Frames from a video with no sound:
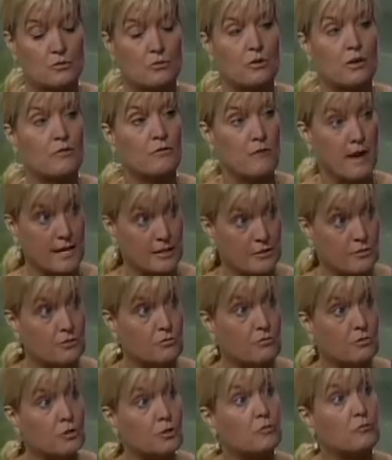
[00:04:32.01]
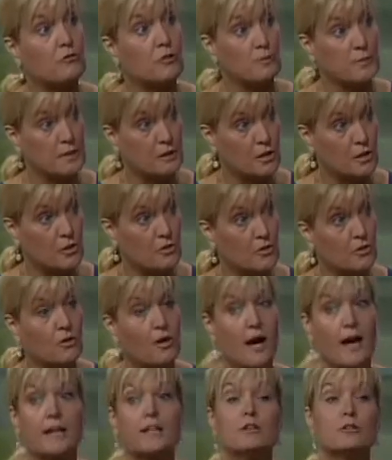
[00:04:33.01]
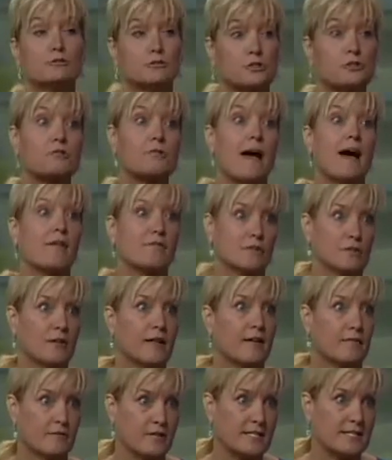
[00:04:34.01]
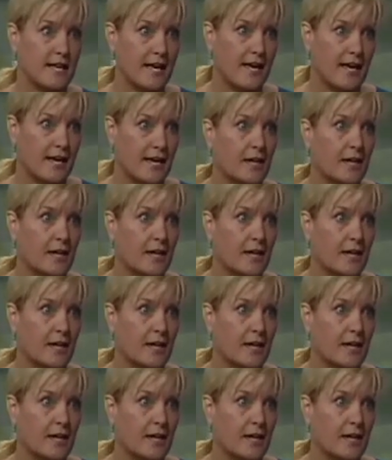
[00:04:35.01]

rent a room from a local. I don't travel every day.